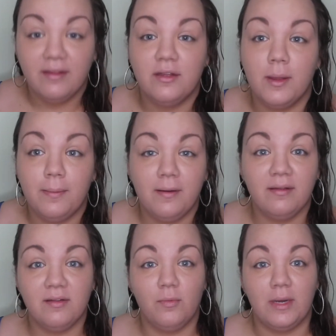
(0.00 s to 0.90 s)
So the
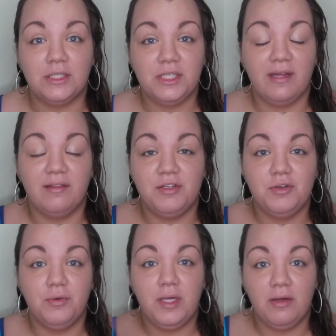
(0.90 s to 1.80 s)
first of which is
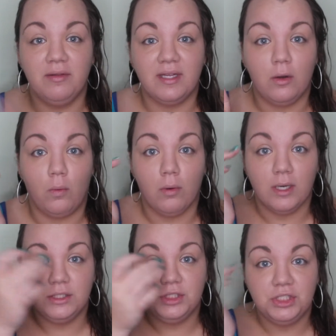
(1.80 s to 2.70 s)
to use an
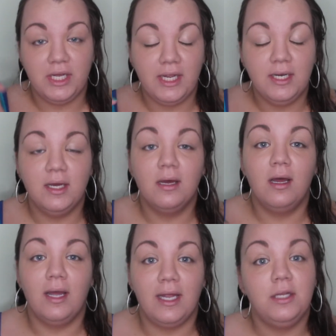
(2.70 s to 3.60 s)
orange shade
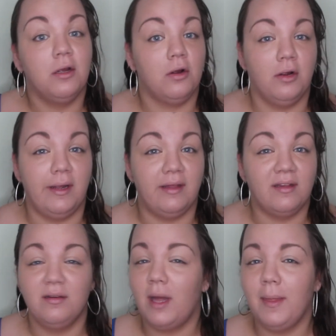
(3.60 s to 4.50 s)
in your
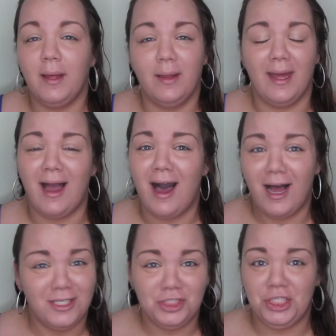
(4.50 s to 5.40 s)
crease. Nothing like
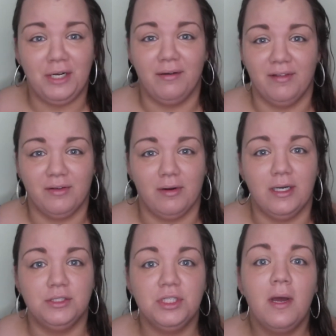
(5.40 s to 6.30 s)
hot Cheetos
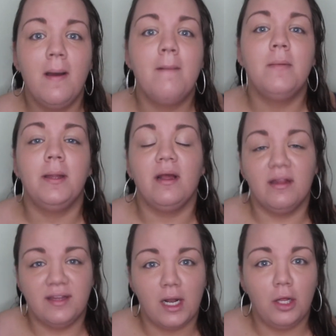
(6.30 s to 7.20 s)
orange, but like
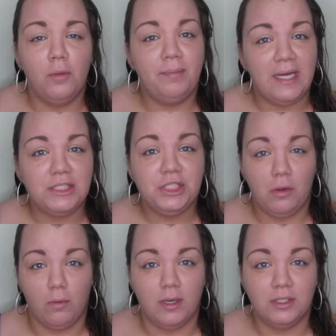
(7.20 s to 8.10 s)
a subtle
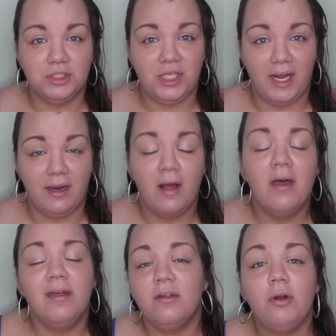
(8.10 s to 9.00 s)
peachy orange shade.
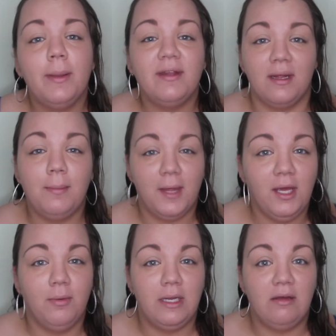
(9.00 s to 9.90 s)
Sort of the same thing
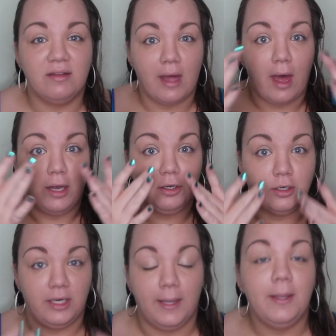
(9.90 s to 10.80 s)
you would use
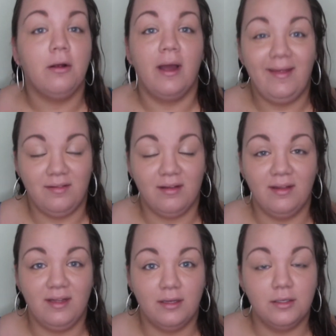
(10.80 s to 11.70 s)
underneath your eyes to
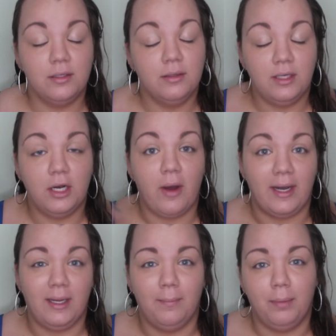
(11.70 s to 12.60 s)
conceal, you know,
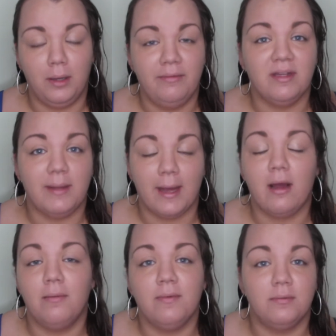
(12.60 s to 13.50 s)
any blues that
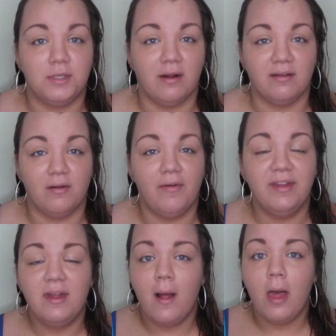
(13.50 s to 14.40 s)
come from dark
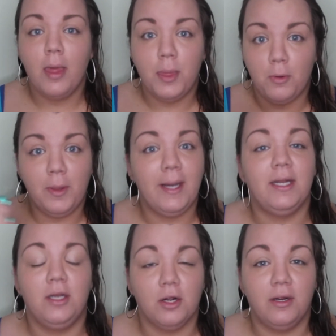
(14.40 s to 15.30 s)
circles. Throw that
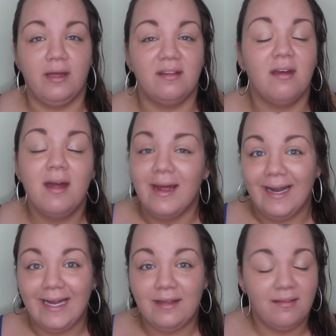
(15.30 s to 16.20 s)
in your crease.
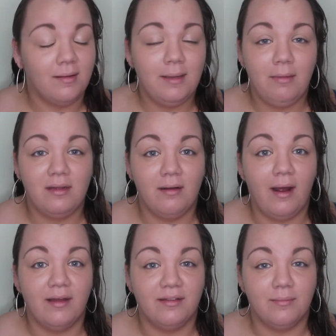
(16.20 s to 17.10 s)
It instantly makes your
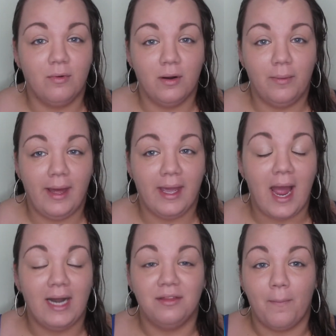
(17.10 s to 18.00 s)
eyes look more
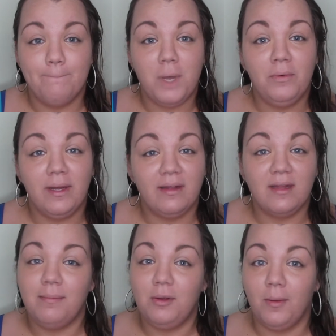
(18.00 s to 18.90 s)
awake, and it's a bonus
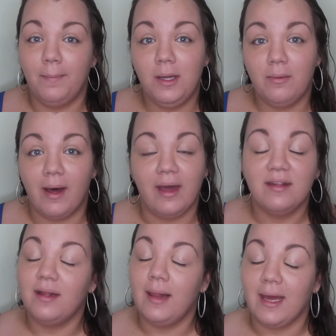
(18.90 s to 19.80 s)
if you have blue
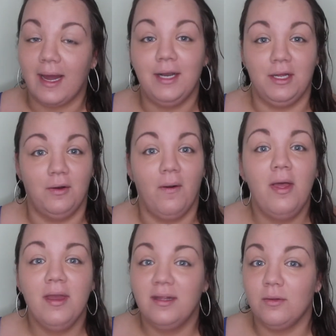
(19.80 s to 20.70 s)
eyes like I do,
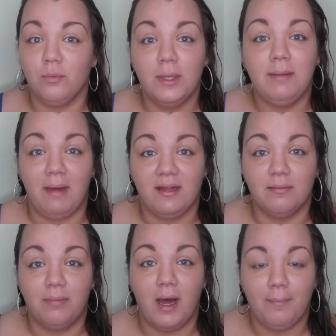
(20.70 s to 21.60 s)
because it really makes
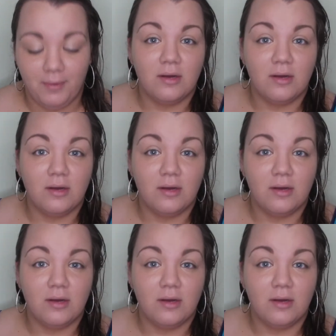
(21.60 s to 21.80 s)
them pop.